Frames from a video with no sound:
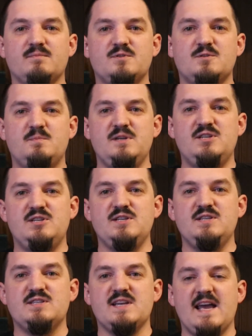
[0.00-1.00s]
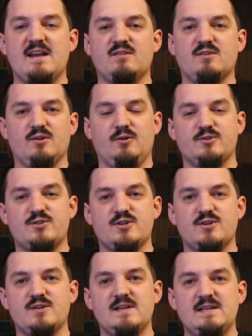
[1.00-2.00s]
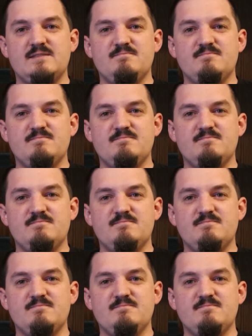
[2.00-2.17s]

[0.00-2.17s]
species and culture